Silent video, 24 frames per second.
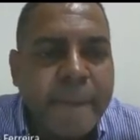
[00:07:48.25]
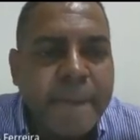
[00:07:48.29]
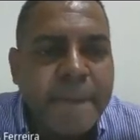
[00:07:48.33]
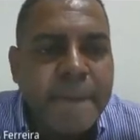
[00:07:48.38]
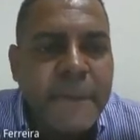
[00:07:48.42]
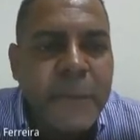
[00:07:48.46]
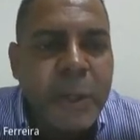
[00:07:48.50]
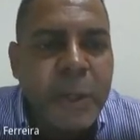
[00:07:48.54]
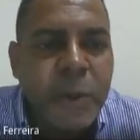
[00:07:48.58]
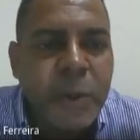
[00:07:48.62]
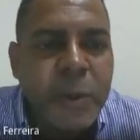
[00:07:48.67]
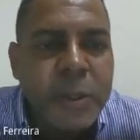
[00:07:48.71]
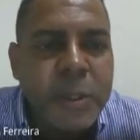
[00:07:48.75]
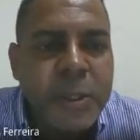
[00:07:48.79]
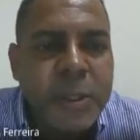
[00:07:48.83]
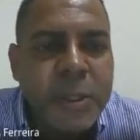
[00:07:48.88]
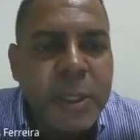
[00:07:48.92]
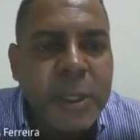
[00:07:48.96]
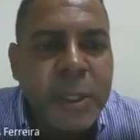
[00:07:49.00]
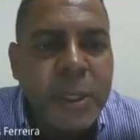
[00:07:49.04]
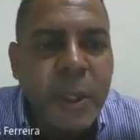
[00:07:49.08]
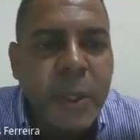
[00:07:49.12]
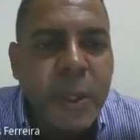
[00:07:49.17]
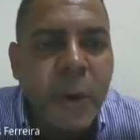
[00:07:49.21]
use
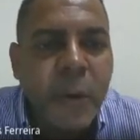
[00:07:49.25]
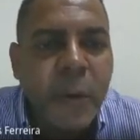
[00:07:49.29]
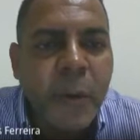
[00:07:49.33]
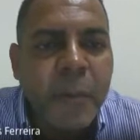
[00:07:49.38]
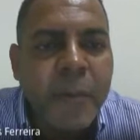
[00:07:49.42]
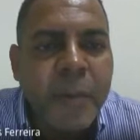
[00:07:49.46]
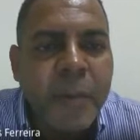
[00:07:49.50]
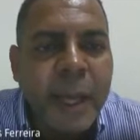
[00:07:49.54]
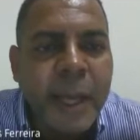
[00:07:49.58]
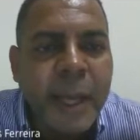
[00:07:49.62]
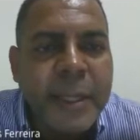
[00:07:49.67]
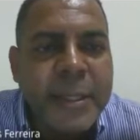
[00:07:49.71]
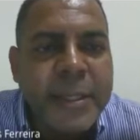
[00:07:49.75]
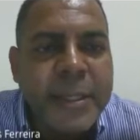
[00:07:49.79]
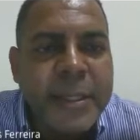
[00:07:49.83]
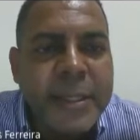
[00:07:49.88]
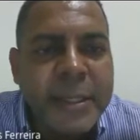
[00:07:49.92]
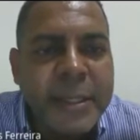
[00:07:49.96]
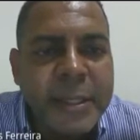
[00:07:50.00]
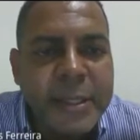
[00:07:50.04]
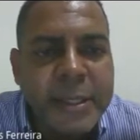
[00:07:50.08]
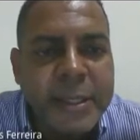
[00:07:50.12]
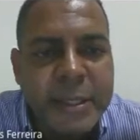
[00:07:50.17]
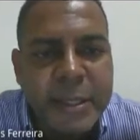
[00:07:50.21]
the complex
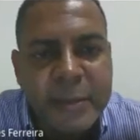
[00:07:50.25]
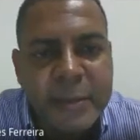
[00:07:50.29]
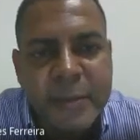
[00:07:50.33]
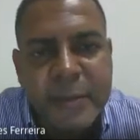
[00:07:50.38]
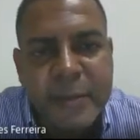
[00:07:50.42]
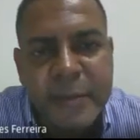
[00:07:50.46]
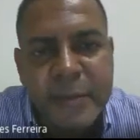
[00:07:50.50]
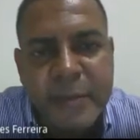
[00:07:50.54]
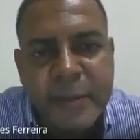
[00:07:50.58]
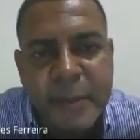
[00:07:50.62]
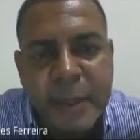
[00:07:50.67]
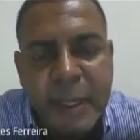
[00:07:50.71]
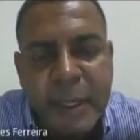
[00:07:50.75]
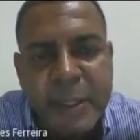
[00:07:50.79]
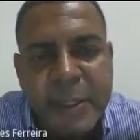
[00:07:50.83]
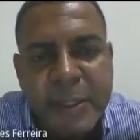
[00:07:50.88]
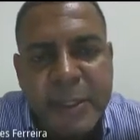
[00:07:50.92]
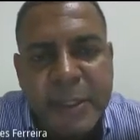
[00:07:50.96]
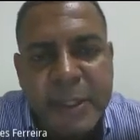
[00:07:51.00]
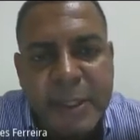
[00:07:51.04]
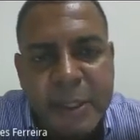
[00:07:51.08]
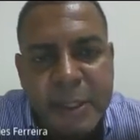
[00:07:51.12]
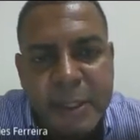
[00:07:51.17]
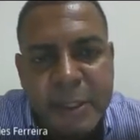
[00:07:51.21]
system
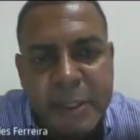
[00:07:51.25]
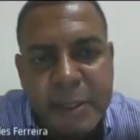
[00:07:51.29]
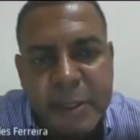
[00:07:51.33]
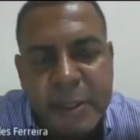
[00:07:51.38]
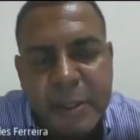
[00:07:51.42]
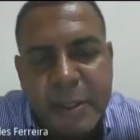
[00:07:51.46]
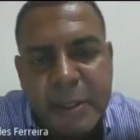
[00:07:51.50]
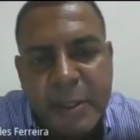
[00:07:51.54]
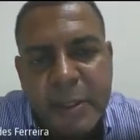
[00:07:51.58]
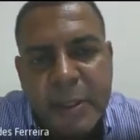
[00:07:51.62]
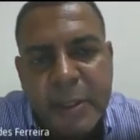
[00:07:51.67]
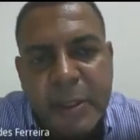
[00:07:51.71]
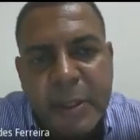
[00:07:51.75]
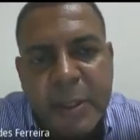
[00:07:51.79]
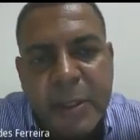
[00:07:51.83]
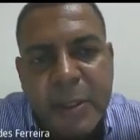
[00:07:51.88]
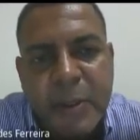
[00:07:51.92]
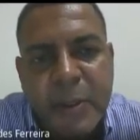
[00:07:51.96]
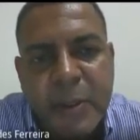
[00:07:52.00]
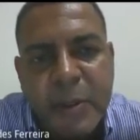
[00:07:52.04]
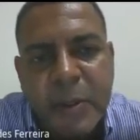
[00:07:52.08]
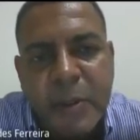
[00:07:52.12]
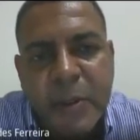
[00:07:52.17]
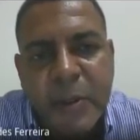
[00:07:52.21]
idea
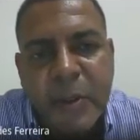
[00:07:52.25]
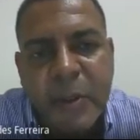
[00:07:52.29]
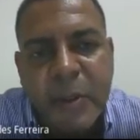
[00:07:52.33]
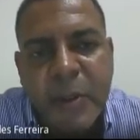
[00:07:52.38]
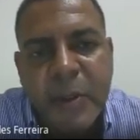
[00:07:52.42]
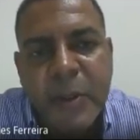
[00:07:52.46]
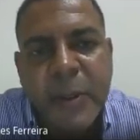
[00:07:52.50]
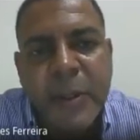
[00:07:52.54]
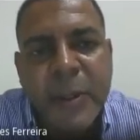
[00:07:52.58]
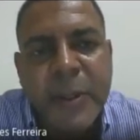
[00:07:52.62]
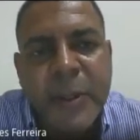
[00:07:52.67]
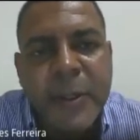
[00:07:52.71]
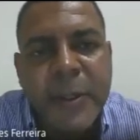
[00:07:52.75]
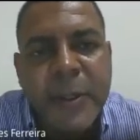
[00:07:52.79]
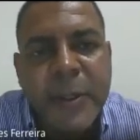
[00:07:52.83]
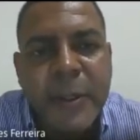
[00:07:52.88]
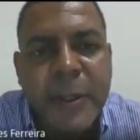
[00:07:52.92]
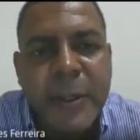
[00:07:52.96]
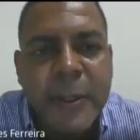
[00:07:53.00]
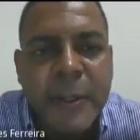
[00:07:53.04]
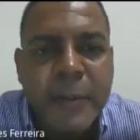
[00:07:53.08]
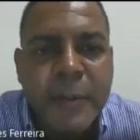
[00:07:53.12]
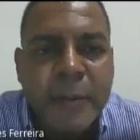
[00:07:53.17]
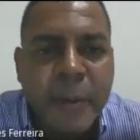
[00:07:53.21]

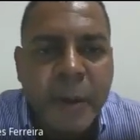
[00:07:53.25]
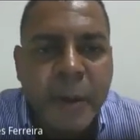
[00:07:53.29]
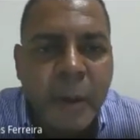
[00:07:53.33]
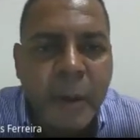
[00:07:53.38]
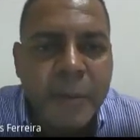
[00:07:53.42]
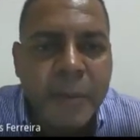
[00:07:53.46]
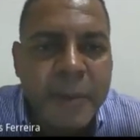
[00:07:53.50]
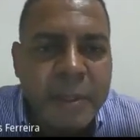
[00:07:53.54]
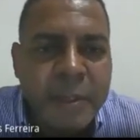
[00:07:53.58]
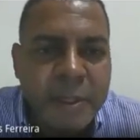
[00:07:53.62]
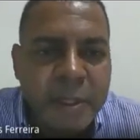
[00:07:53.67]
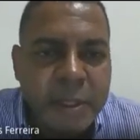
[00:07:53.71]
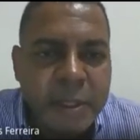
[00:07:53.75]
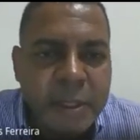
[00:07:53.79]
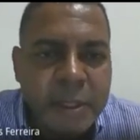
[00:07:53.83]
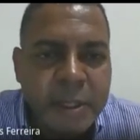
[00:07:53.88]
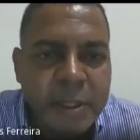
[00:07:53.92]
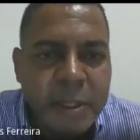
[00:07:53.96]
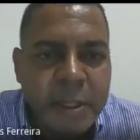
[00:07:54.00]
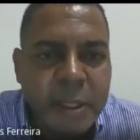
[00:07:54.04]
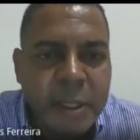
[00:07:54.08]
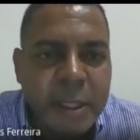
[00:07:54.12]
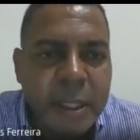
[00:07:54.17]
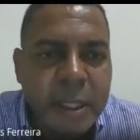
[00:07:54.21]
or
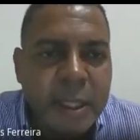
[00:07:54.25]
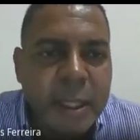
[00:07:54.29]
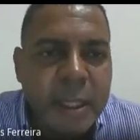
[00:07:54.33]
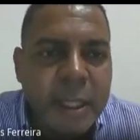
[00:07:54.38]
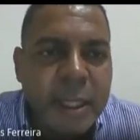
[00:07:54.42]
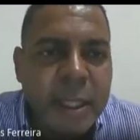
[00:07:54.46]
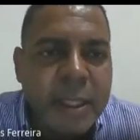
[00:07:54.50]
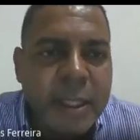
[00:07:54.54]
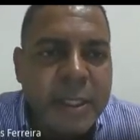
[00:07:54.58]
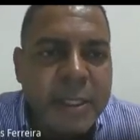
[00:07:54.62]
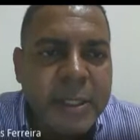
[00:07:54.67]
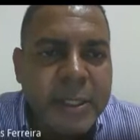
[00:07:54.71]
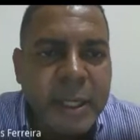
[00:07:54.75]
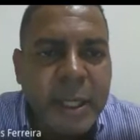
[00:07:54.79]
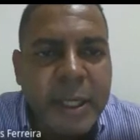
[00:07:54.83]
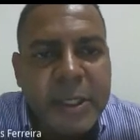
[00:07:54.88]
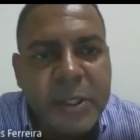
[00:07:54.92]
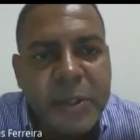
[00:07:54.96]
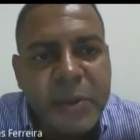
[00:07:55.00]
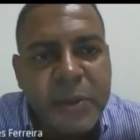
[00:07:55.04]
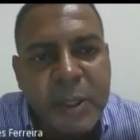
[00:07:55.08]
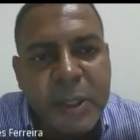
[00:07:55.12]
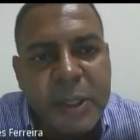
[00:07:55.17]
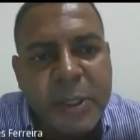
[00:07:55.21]
properties and try
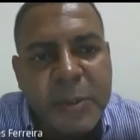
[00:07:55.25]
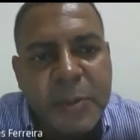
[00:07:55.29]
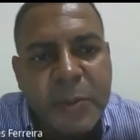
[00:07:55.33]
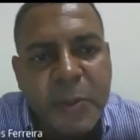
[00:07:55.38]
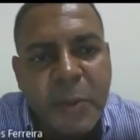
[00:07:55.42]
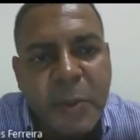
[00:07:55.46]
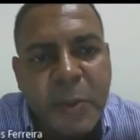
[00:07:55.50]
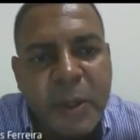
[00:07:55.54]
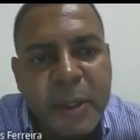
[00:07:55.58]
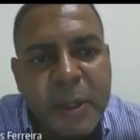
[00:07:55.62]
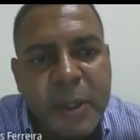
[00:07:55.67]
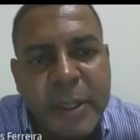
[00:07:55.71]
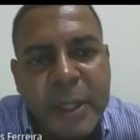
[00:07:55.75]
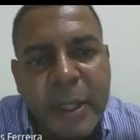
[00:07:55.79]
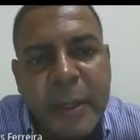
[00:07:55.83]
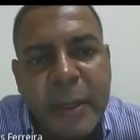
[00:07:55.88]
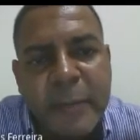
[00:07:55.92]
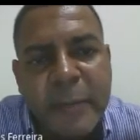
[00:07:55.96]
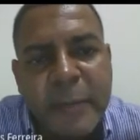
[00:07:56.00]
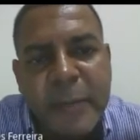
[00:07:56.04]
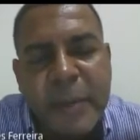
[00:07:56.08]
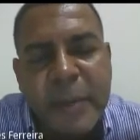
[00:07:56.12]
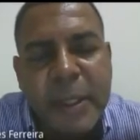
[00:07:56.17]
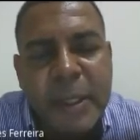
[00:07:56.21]
to explore
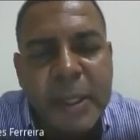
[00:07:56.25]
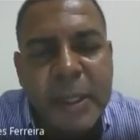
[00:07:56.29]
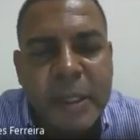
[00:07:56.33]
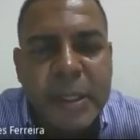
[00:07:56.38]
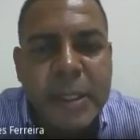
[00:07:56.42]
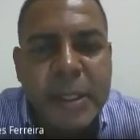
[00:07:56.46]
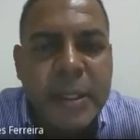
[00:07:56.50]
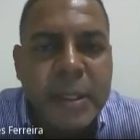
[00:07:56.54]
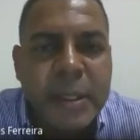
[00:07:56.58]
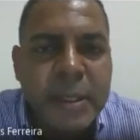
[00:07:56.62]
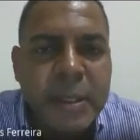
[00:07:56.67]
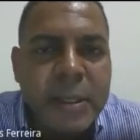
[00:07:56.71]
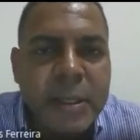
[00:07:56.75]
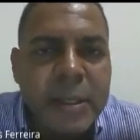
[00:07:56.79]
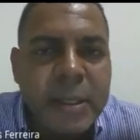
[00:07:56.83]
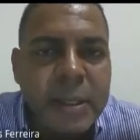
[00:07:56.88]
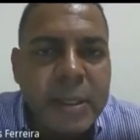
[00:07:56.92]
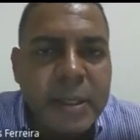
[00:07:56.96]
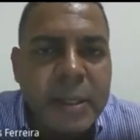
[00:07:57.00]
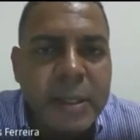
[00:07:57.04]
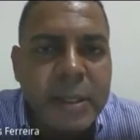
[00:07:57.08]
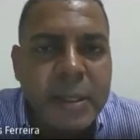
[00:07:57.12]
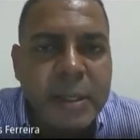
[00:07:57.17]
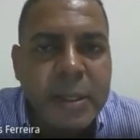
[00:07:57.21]
them
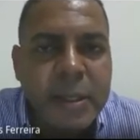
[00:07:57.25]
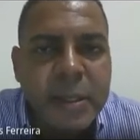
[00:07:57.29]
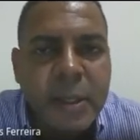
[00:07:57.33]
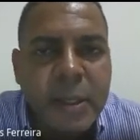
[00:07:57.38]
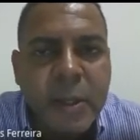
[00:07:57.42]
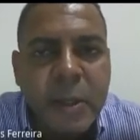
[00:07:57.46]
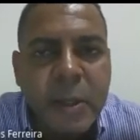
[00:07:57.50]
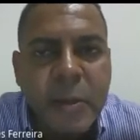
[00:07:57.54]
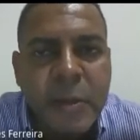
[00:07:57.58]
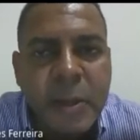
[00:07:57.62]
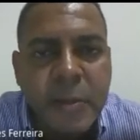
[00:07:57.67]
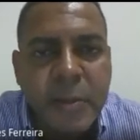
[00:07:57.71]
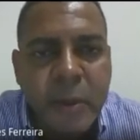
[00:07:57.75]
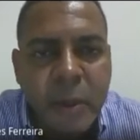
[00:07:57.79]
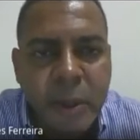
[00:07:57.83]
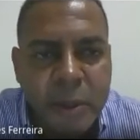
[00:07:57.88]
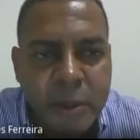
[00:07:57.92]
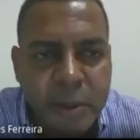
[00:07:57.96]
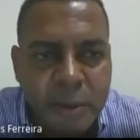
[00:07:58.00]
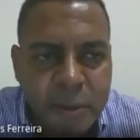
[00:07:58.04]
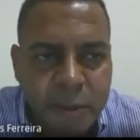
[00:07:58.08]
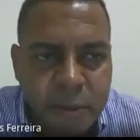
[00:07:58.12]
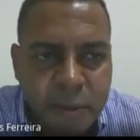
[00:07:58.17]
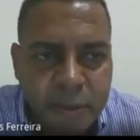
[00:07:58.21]
in economic
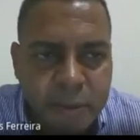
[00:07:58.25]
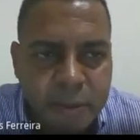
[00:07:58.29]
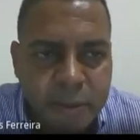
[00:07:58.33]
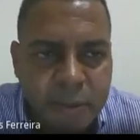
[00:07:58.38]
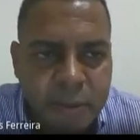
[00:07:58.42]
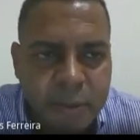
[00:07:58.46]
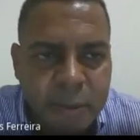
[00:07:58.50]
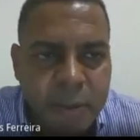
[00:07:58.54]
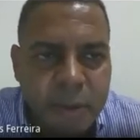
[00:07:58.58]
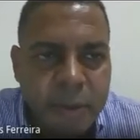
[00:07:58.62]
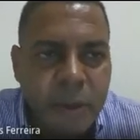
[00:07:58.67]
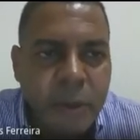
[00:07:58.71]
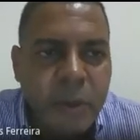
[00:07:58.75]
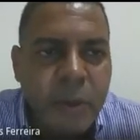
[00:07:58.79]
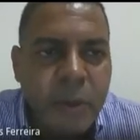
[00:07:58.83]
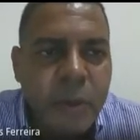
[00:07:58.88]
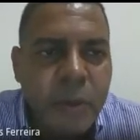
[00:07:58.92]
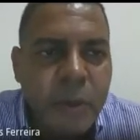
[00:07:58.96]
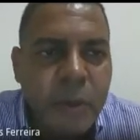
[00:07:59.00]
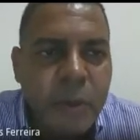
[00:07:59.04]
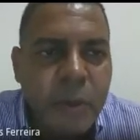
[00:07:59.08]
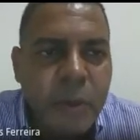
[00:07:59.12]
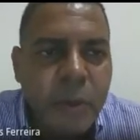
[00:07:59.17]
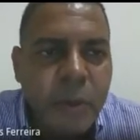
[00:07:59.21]
models.
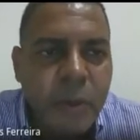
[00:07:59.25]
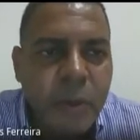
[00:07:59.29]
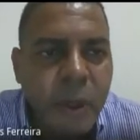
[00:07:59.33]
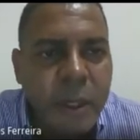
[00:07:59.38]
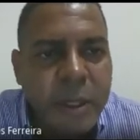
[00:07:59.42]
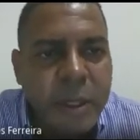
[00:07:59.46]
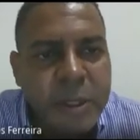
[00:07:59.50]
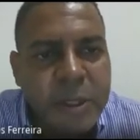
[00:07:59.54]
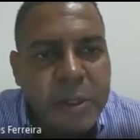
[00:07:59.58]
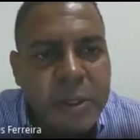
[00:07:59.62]
So what is